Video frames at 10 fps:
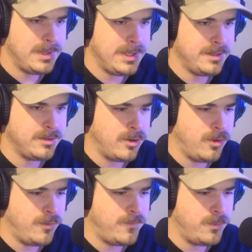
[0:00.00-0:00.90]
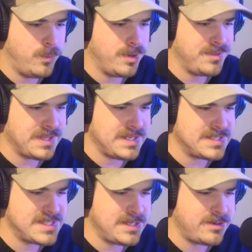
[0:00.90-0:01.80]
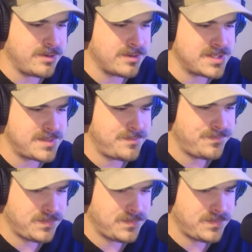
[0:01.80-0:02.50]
in goal for the Senators.